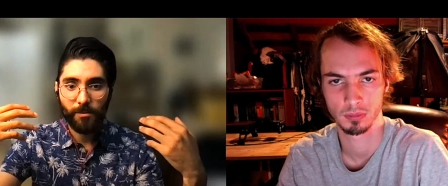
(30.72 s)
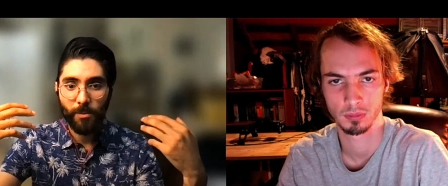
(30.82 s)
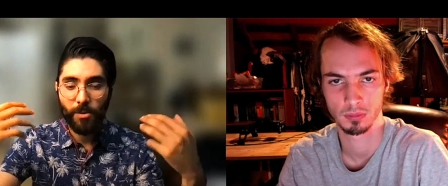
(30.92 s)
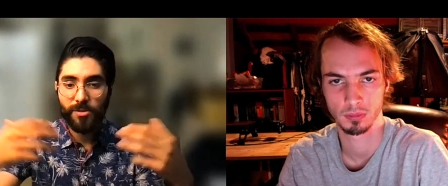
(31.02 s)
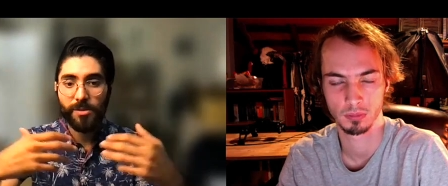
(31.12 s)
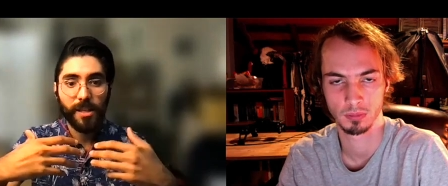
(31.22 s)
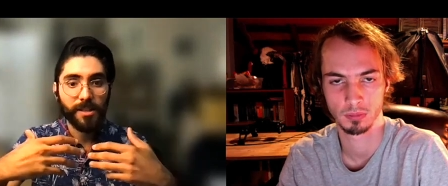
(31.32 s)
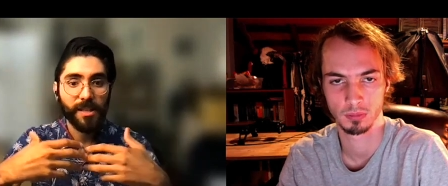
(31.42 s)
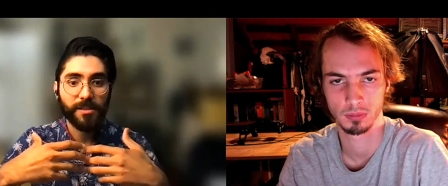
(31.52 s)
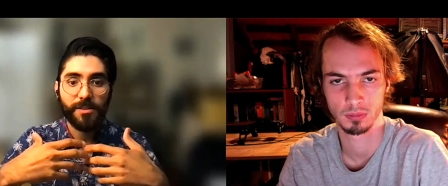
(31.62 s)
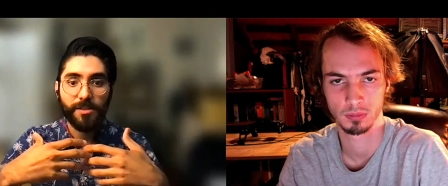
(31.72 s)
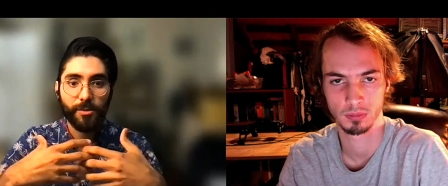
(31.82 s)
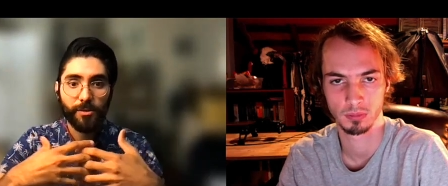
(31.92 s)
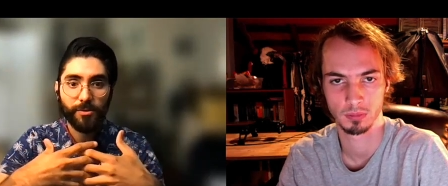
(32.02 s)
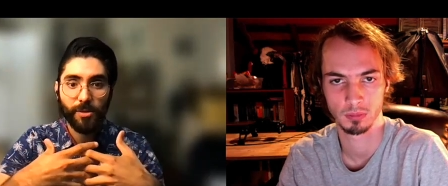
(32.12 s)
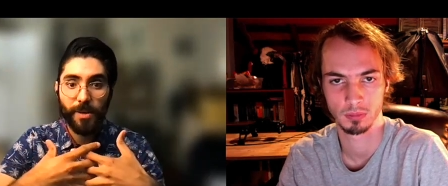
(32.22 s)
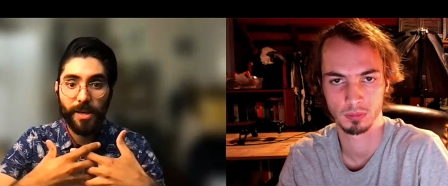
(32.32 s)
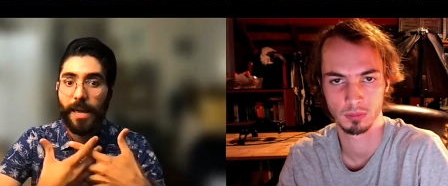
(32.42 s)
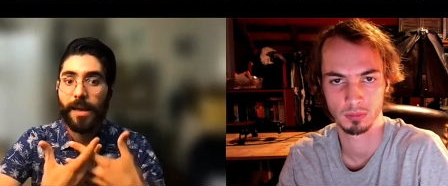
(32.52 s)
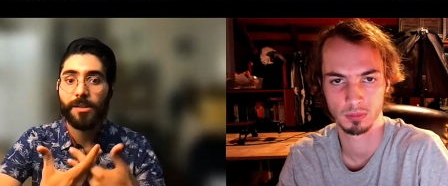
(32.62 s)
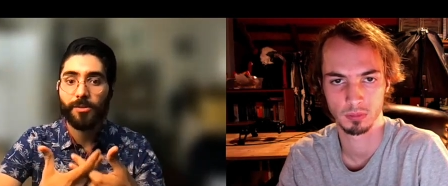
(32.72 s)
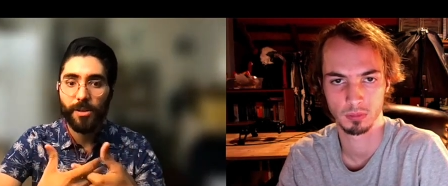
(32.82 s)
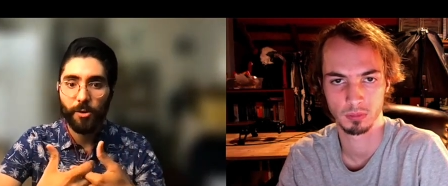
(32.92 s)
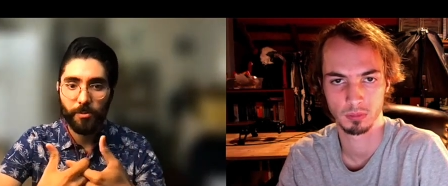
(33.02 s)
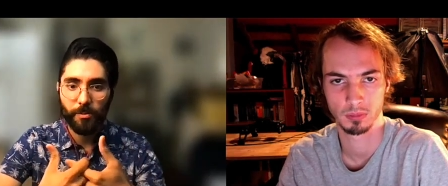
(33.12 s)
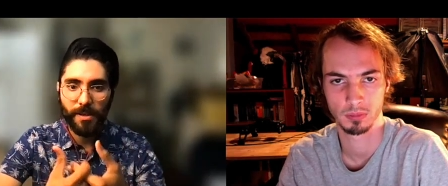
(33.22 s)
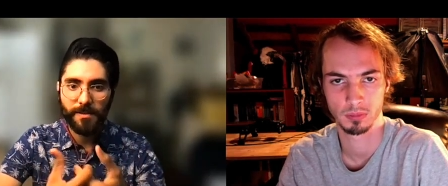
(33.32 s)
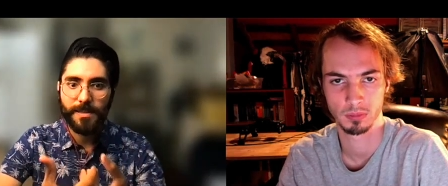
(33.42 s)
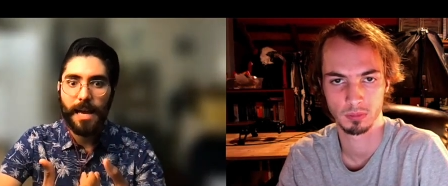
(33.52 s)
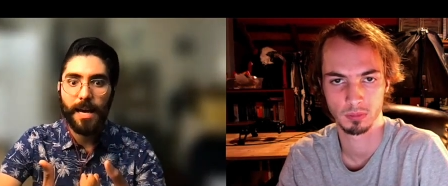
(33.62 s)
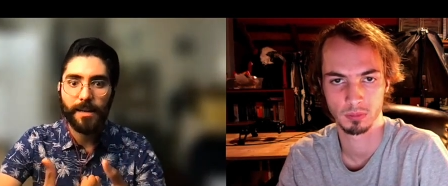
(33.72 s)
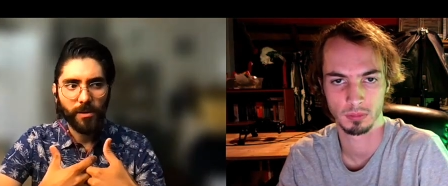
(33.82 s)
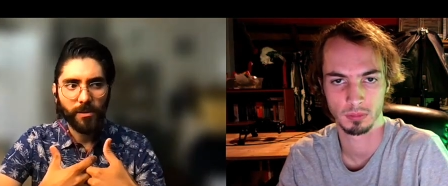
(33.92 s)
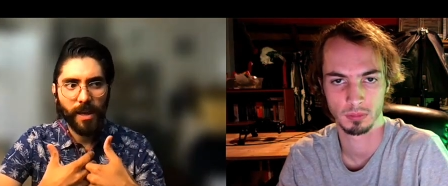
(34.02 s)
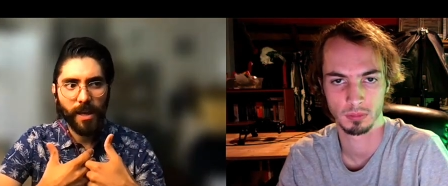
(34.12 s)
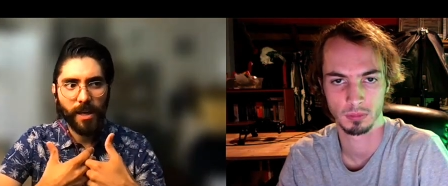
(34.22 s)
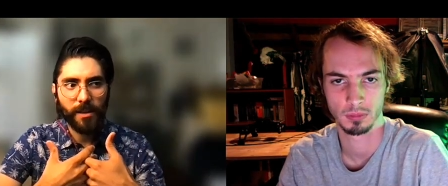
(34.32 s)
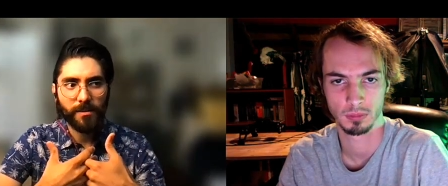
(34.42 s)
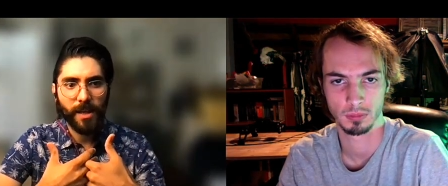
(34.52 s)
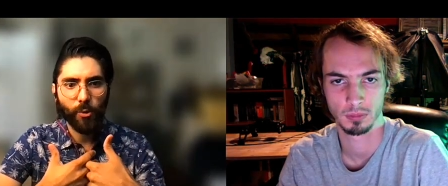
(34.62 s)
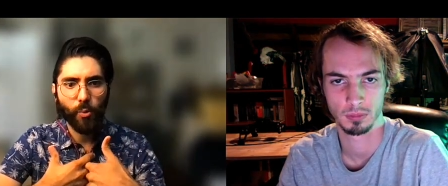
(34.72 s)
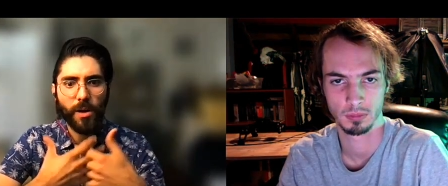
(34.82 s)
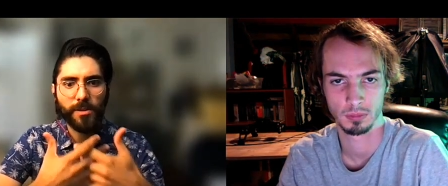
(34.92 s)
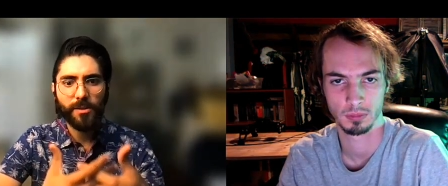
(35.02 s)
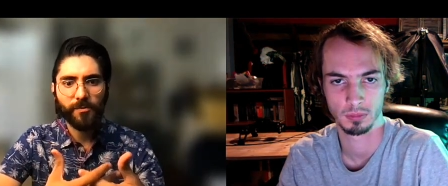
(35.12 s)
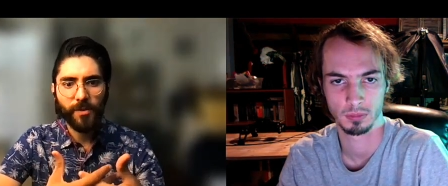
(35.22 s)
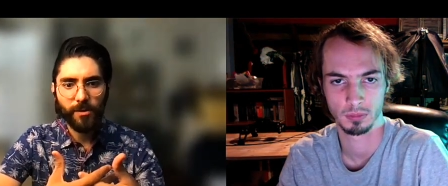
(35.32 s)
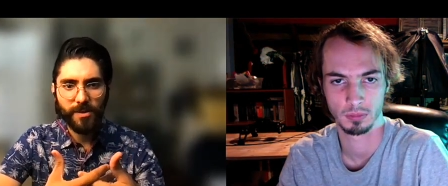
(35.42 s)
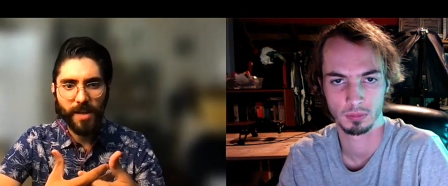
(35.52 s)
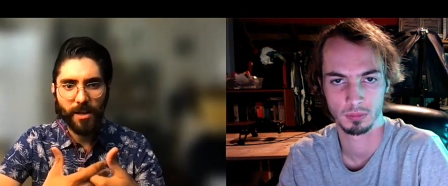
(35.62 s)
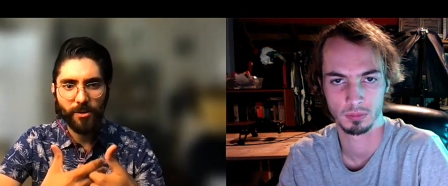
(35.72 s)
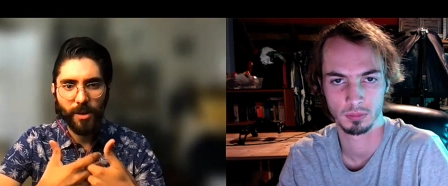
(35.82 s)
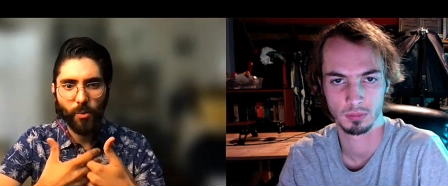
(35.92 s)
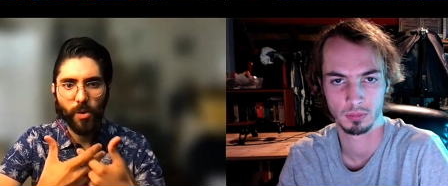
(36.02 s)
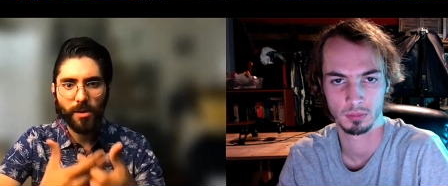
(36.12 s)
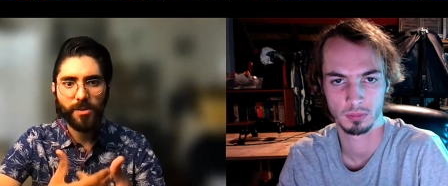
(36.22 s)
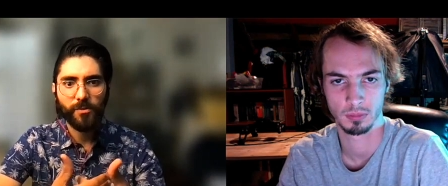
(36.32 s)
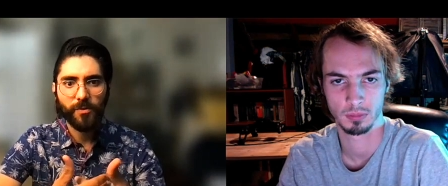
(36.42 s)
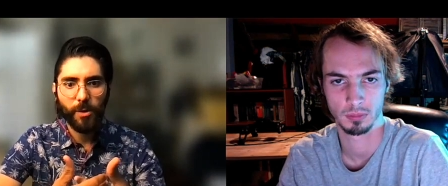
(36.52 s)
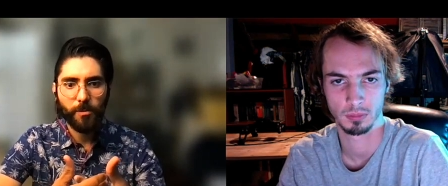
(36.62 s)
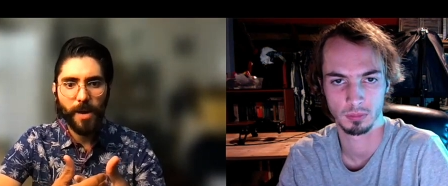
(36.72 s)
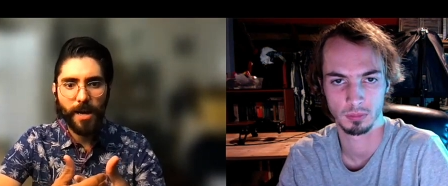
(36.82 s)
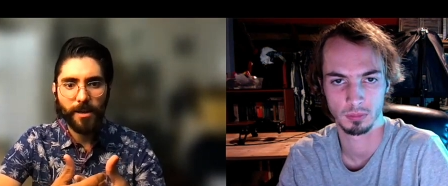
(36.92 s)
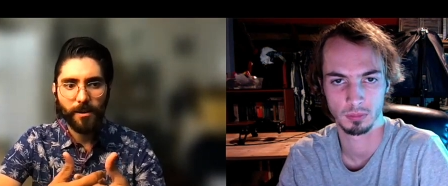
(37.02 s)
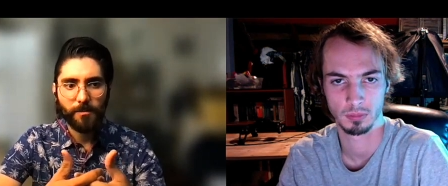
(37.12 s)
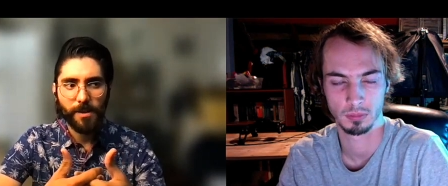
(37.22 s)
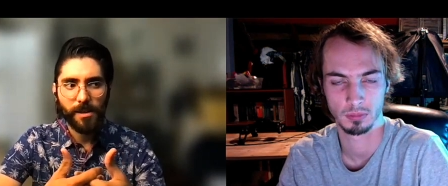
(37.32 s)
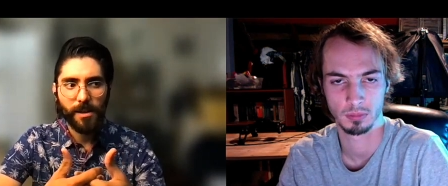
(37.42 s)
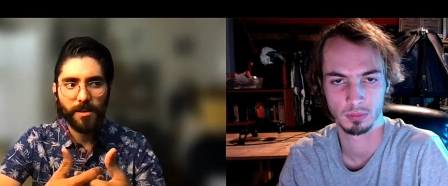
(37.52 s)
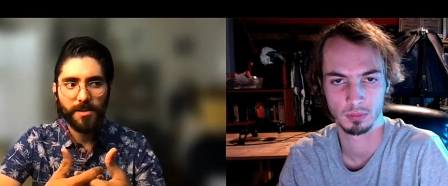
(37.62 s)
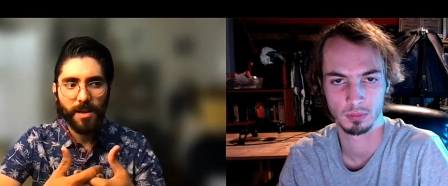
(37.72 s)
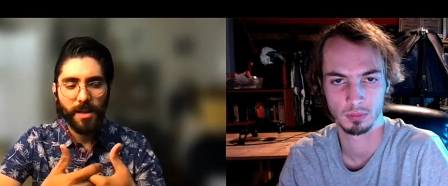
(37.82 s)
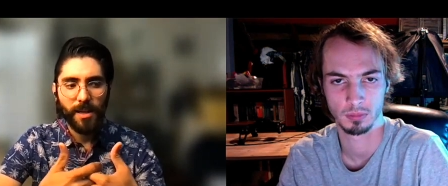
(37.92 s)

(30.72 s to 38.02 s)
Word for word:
Speaker 1: emotionally addicted to to being angry or being sad they they want to feel sad or they want to feel bad because